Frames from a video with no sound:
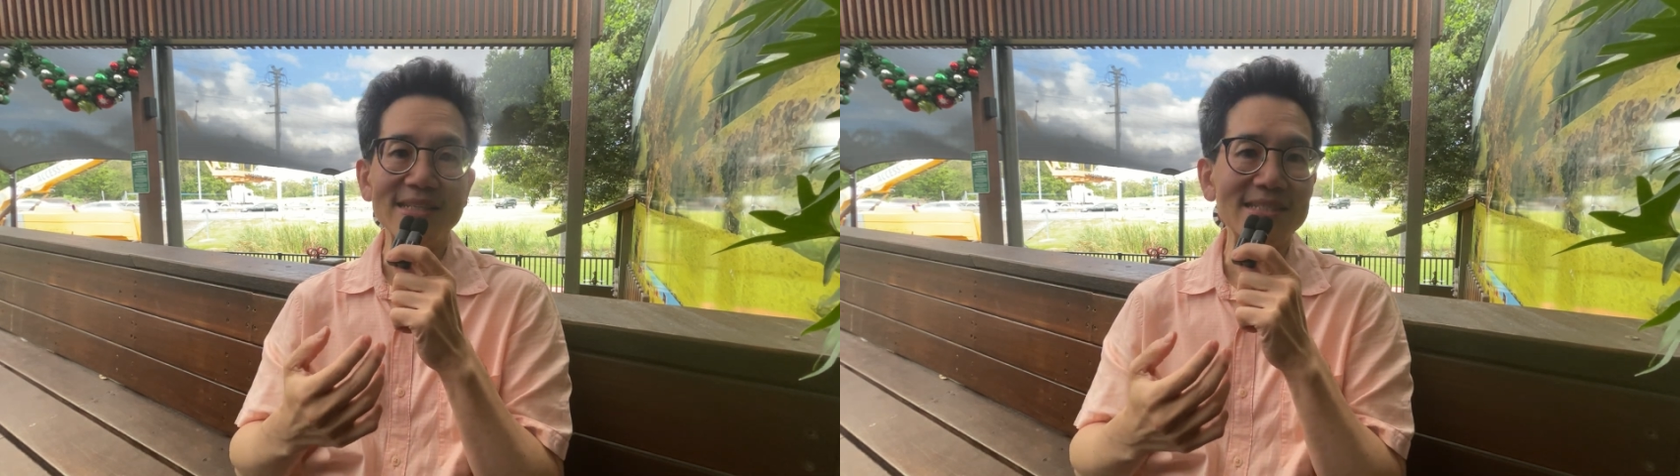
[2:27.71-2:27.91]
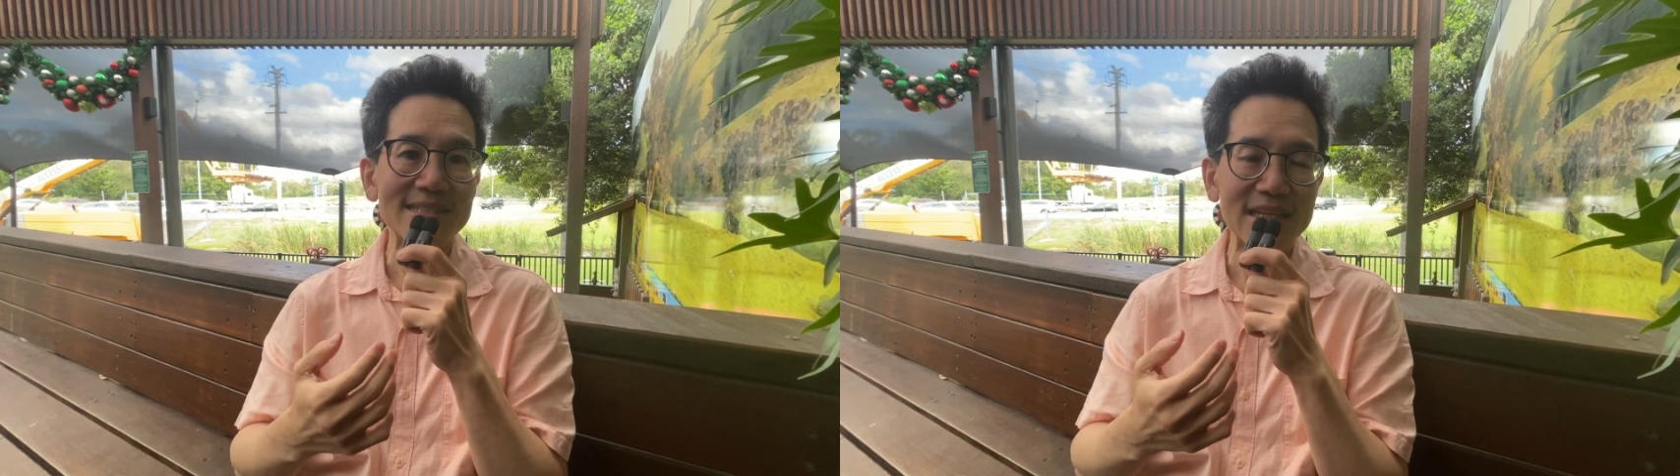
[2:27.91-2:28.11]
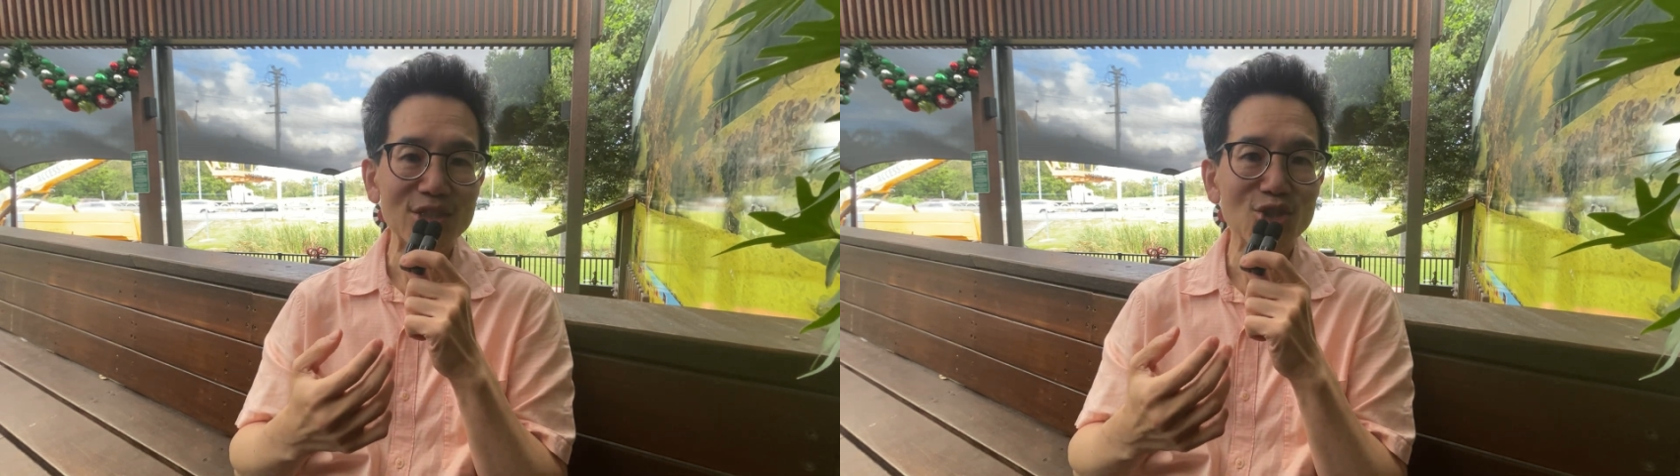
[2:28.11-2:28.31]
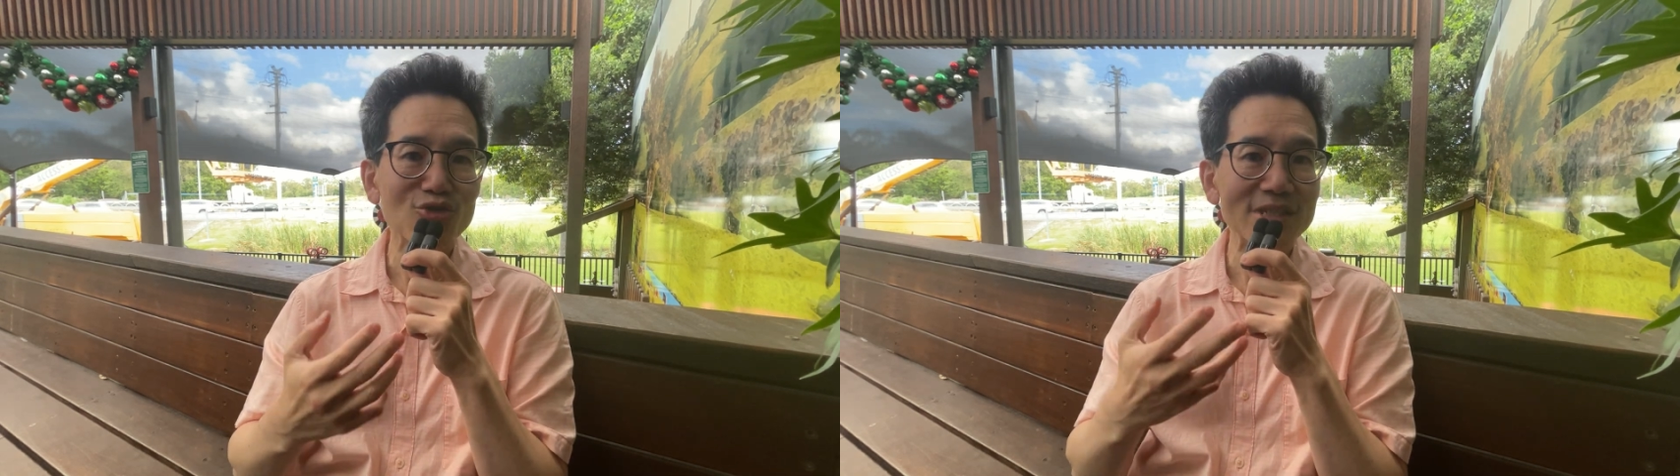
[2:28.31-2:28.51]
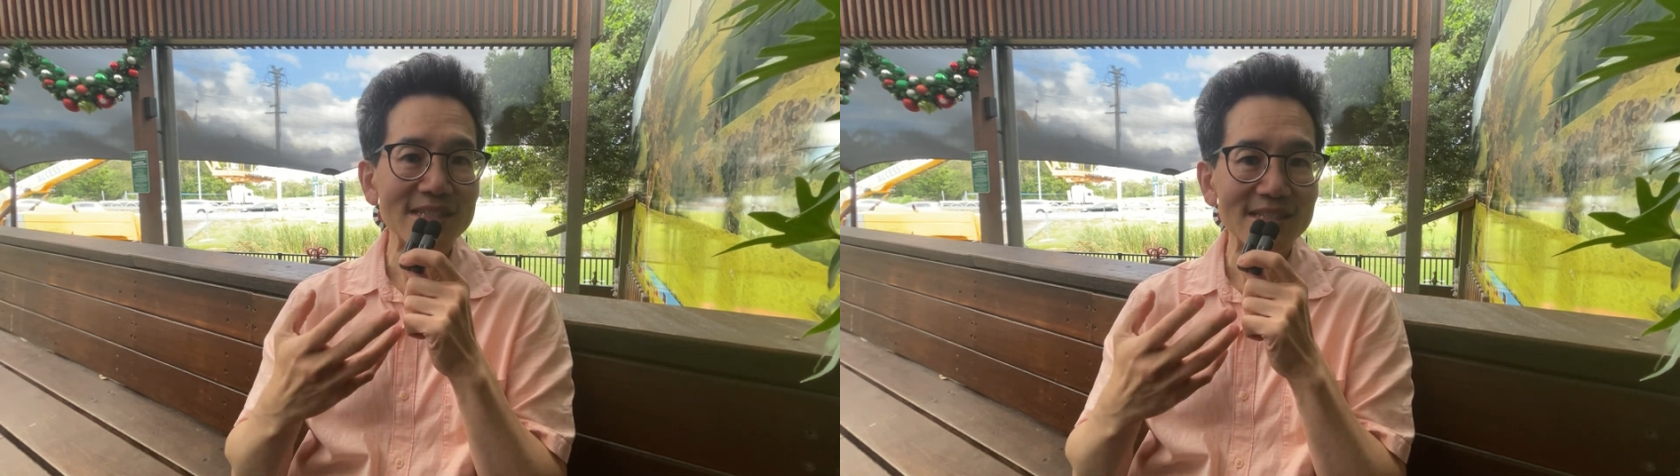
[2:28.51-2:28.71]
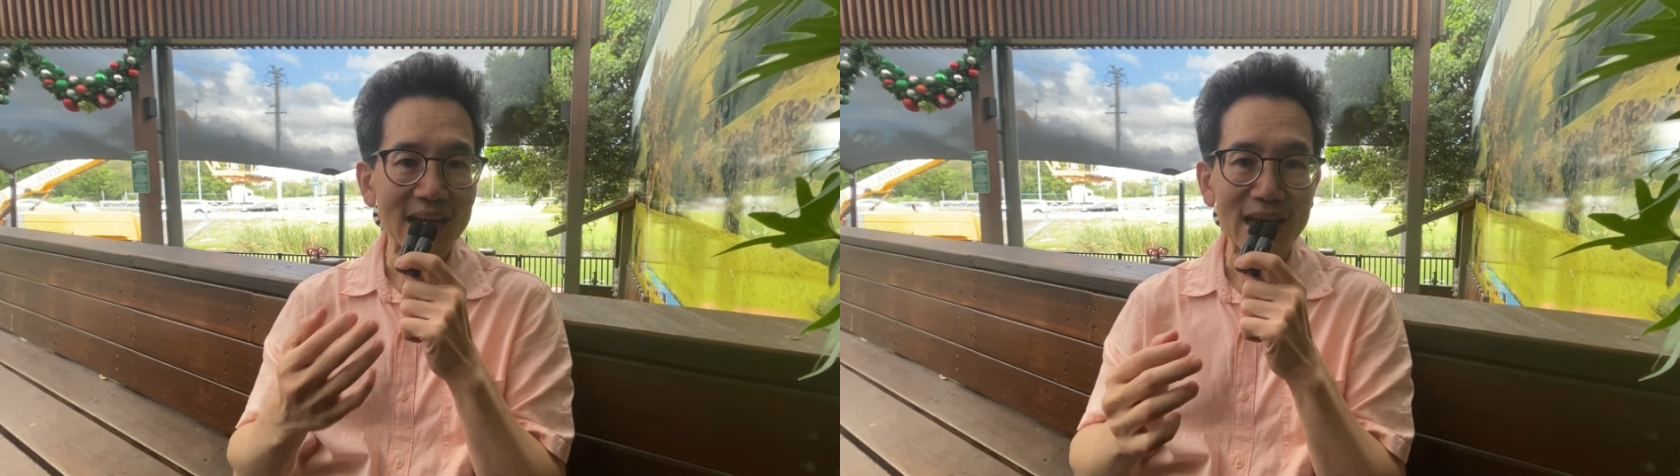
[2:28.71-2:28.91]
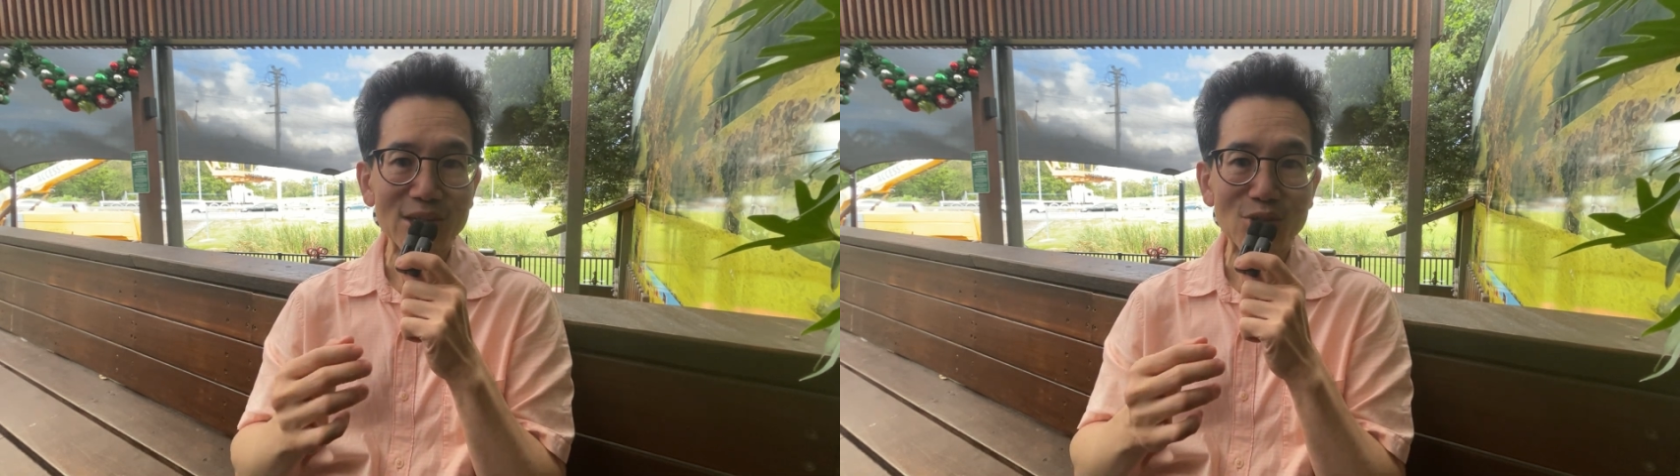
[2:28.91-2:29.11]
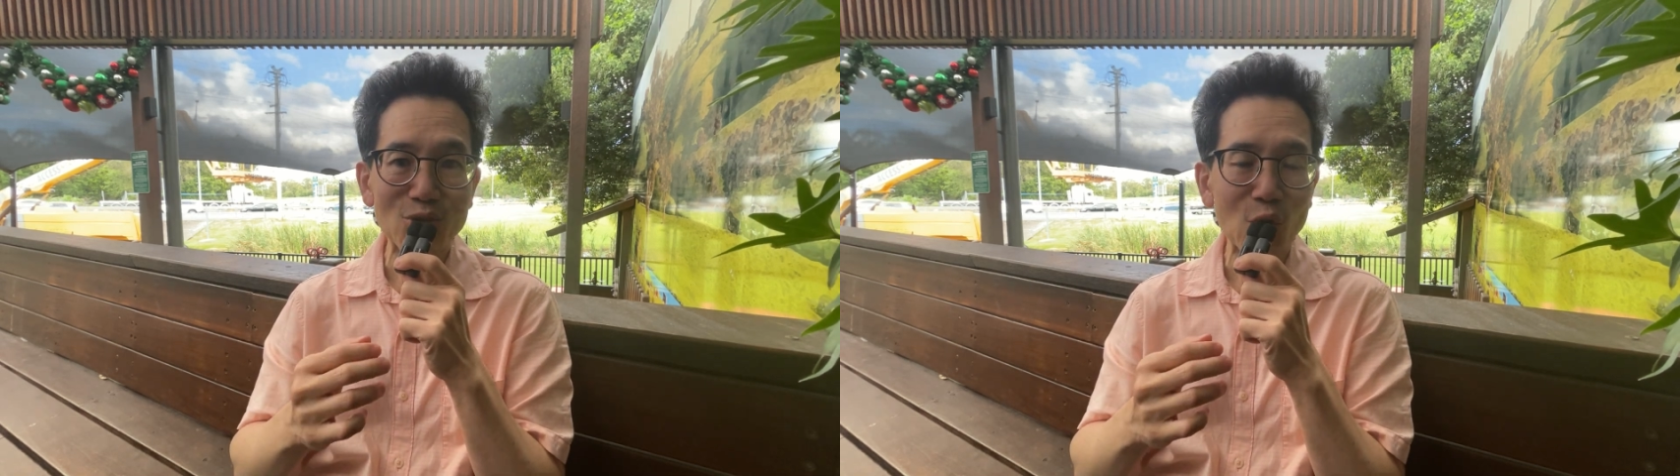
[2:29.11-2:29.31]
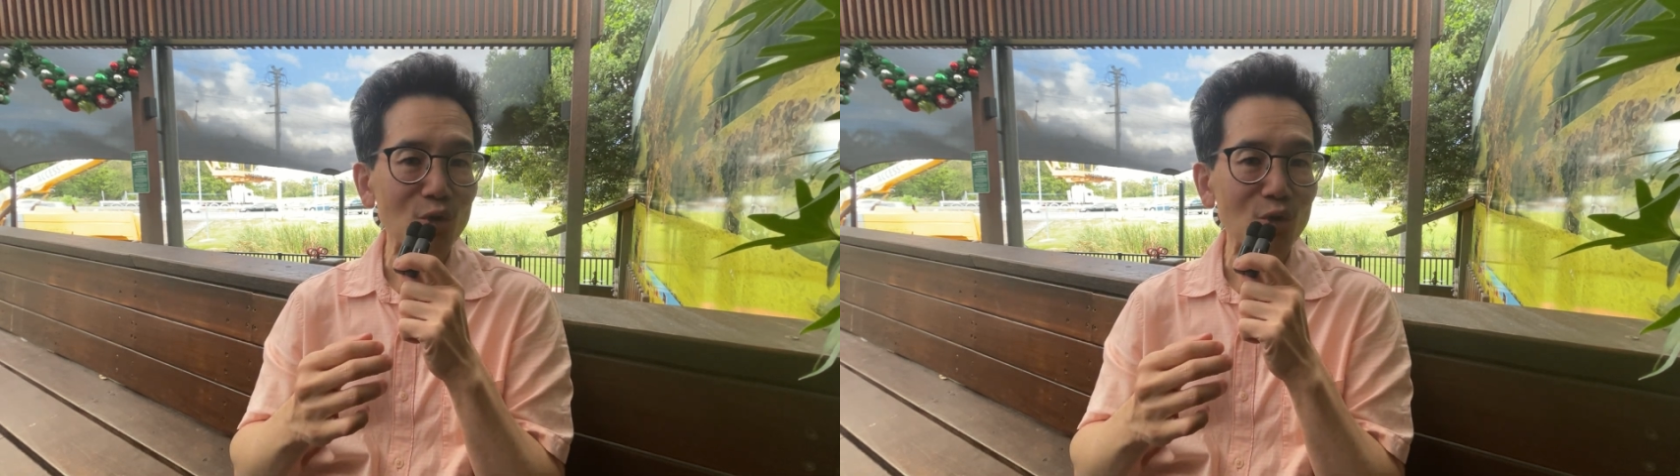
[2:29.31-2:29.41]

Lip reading: in sunscreen science